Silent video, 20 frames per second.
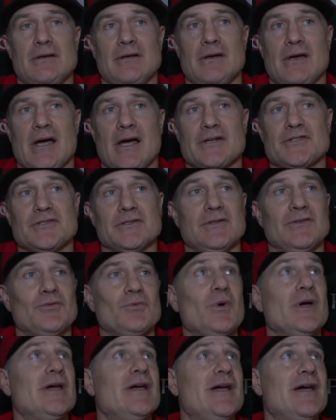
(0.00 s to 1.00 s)
Actually, he's
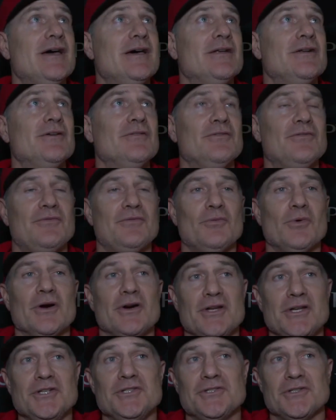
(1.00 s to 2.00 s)
way ahead of where
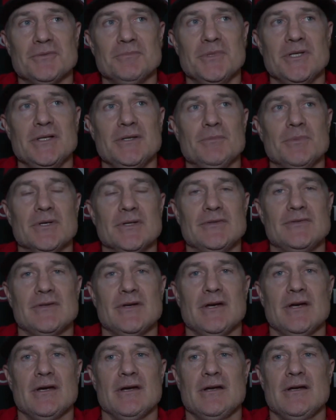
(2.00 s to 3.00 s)
he should be,
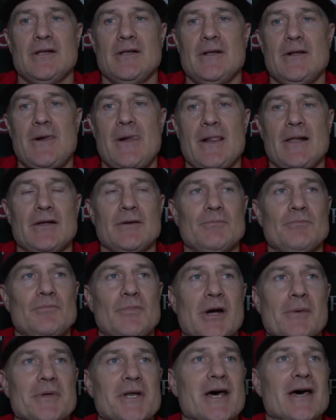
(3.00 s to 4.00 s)
but
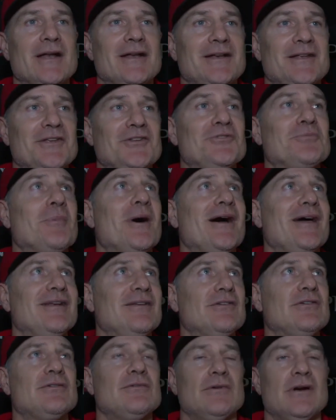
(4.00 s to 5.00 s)
probably not in his
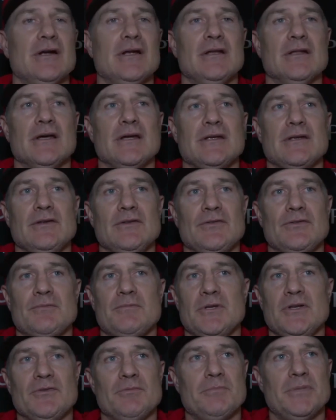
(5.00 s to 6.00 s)
mind, right? Like he's
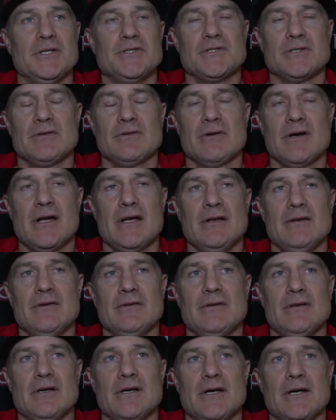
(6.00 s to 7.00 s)
pitching great.
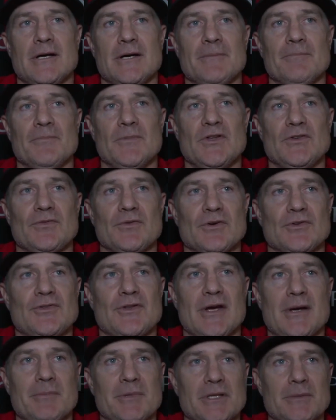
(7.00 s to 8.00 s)
His first
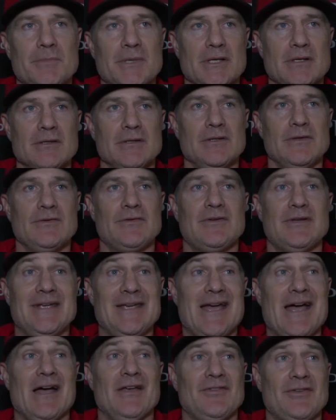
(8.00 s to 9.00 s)
time in the big leagues,
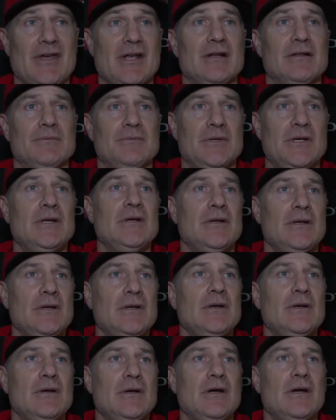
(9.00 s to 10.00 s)
he has had
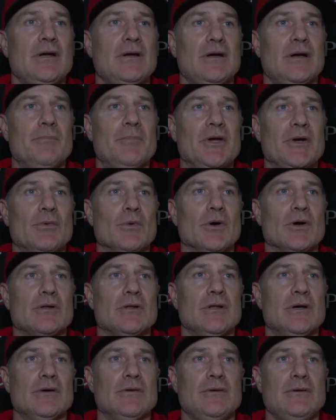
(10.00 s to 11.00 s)
a big
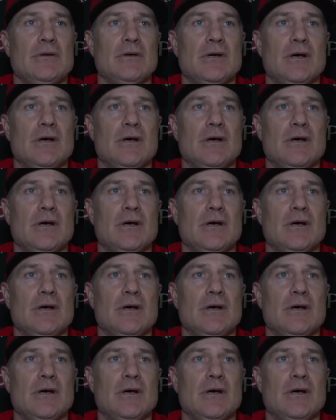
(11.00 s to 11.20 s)
workload,